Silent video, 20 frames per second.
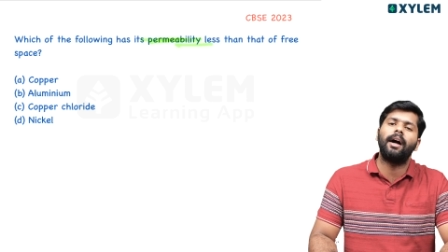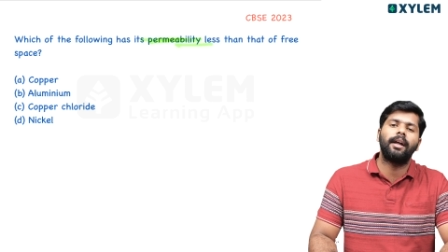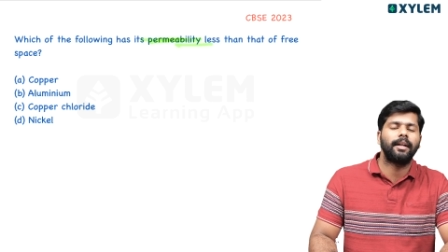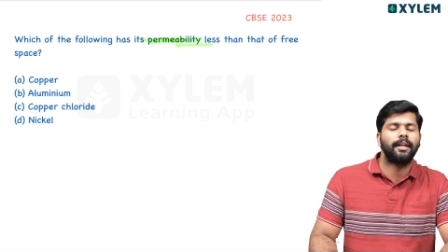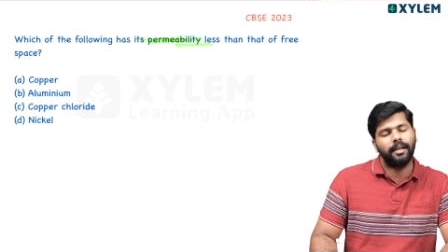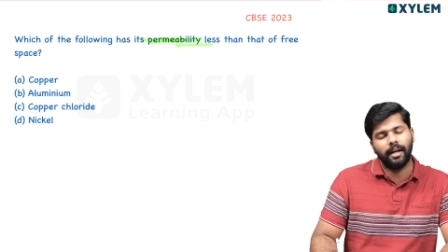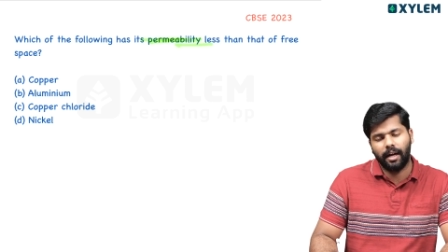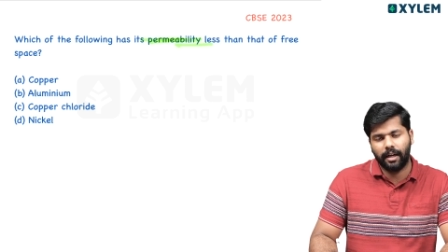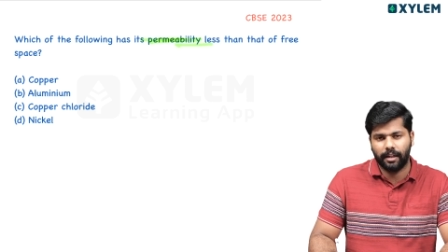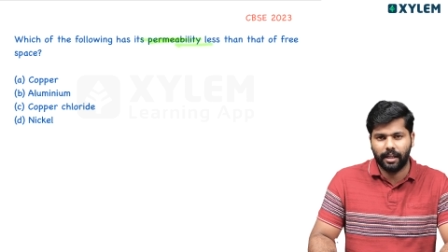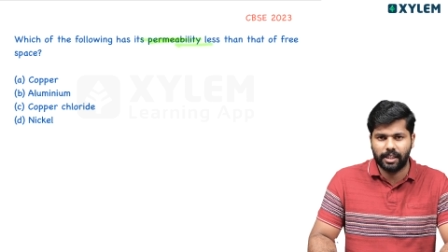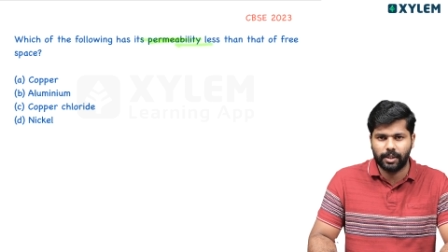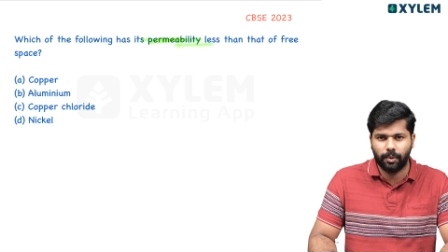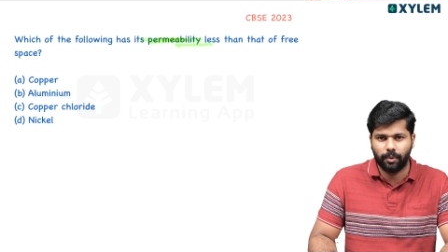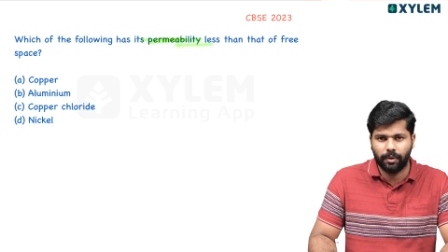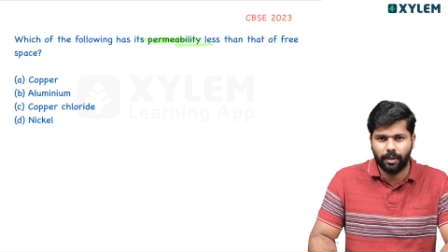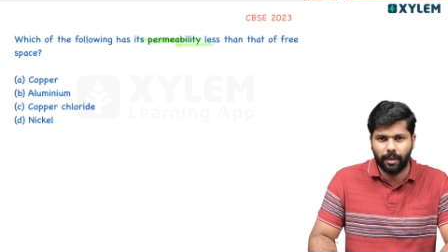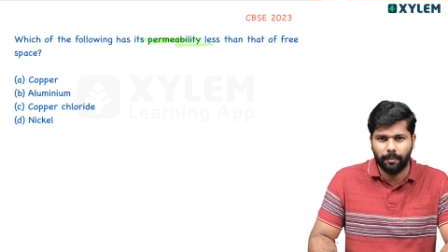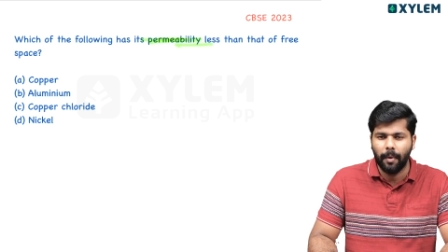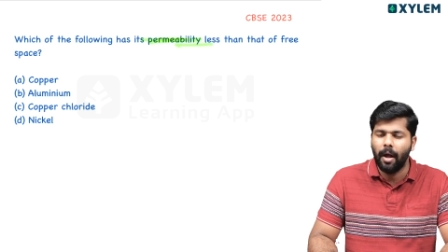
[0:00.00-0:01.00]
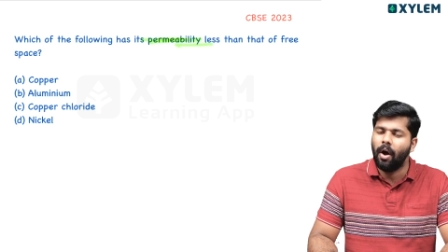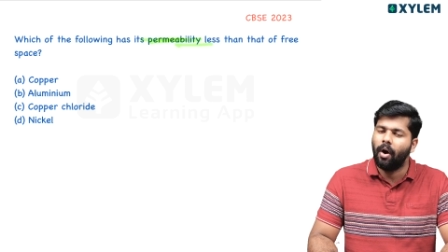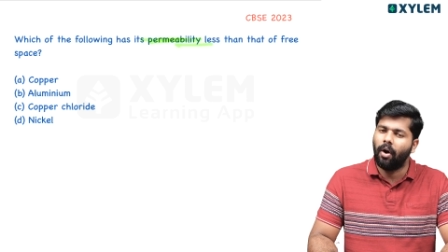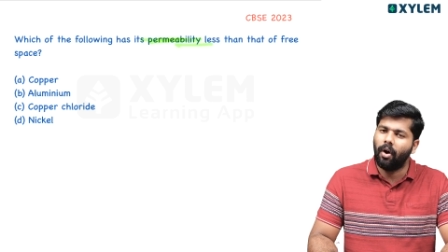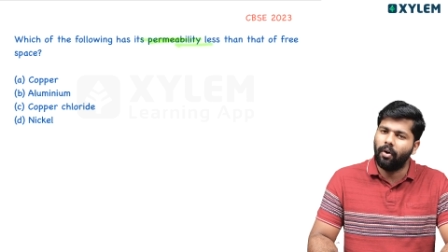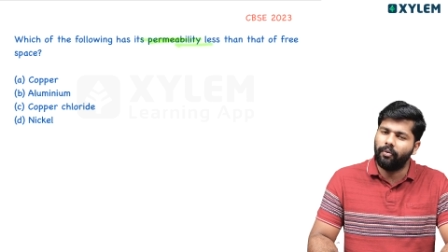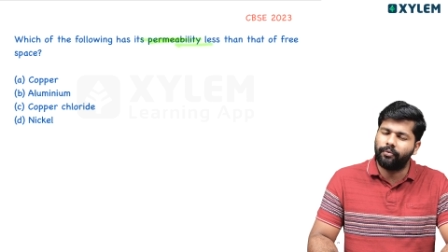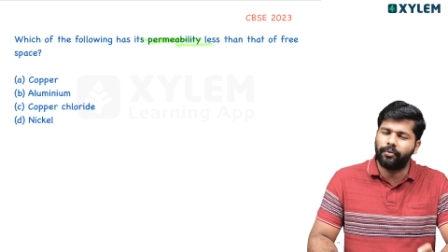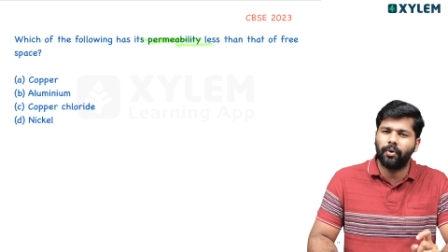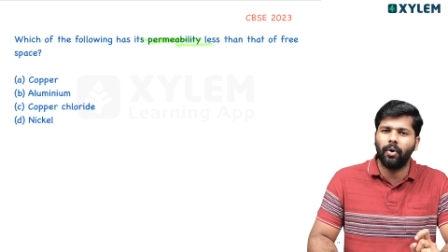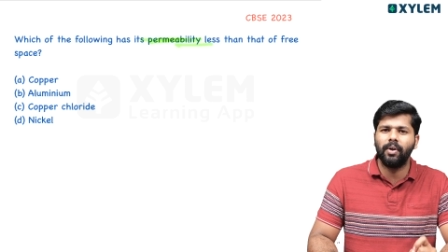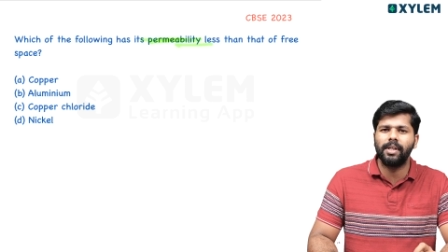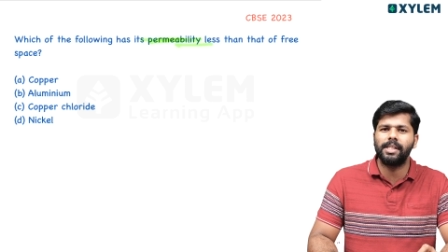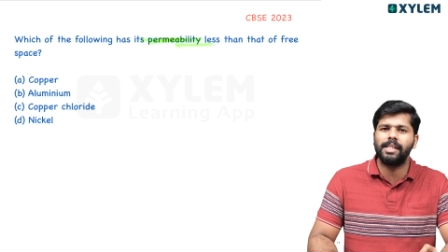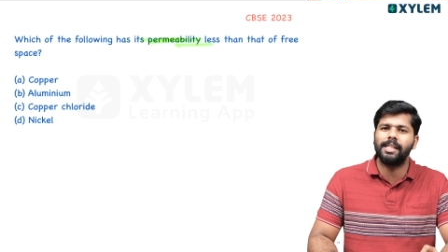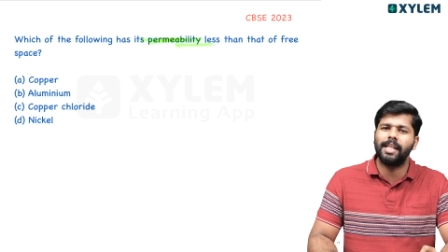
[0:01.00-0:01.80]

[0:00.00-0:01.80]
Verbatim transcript: aarkaanna chodyam. Of course,